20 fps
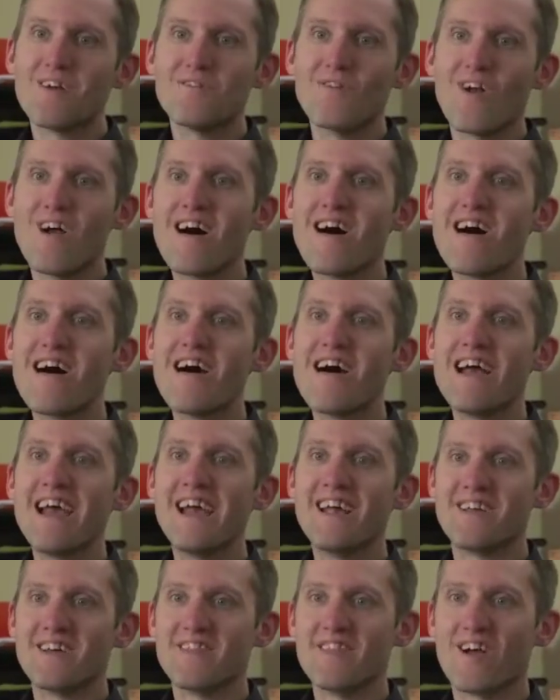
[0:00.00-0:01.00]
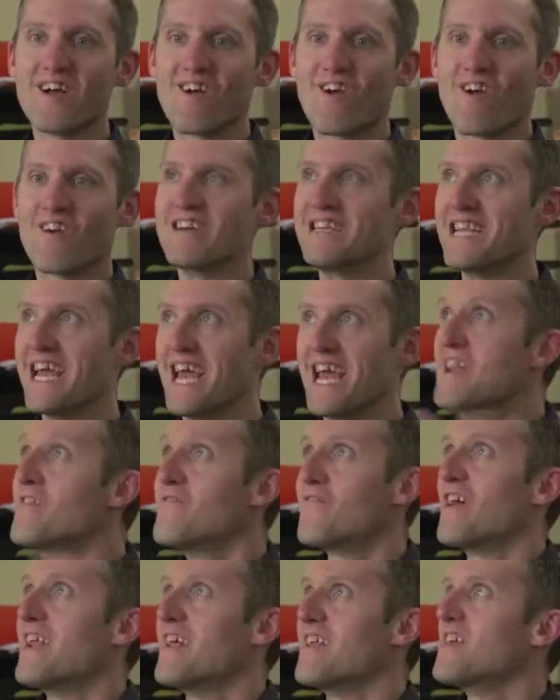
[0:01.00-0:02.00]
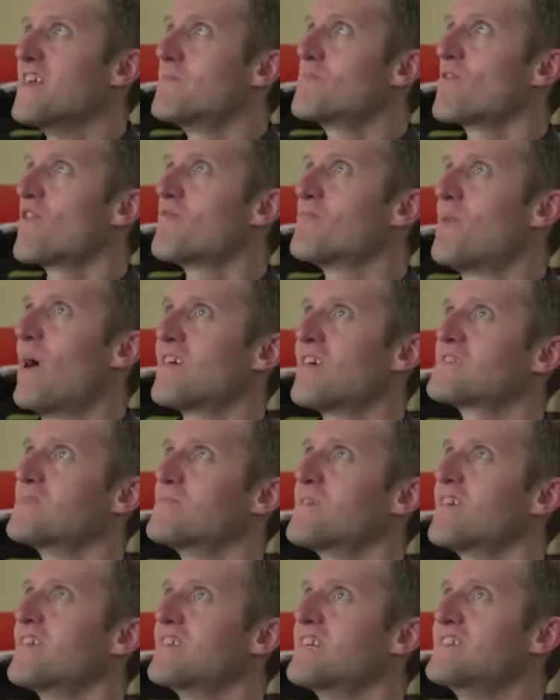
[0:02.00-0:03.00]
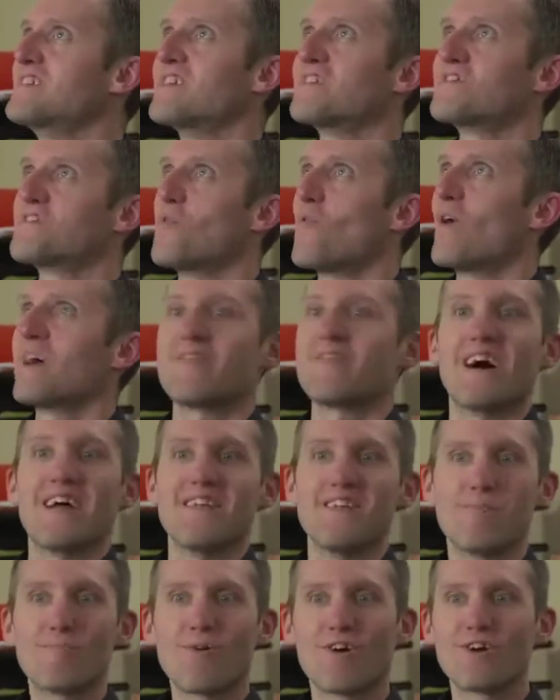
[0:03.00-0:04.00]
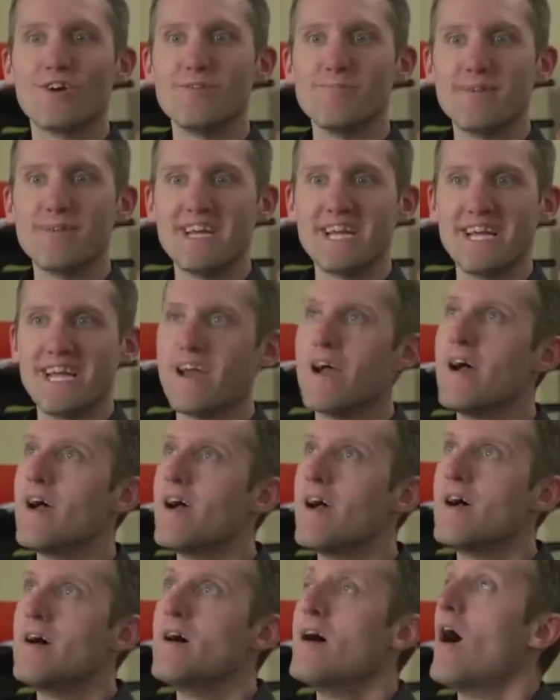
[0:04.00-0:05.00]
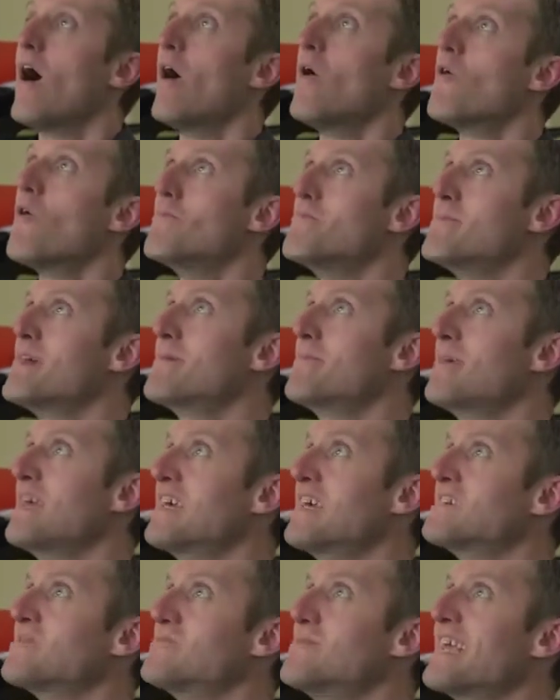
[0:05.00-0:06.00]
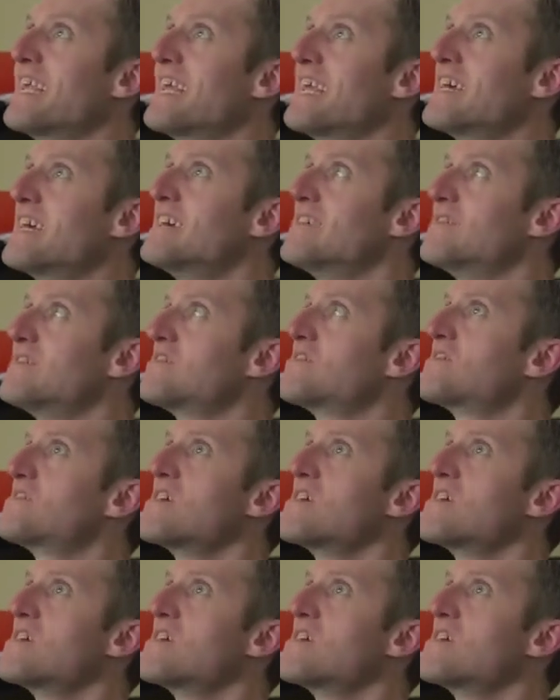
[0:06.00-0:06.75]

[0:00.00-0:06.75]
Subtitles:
Right, and there are an infinite number of possibilities as to what that number could be. Oh, maybe as many as,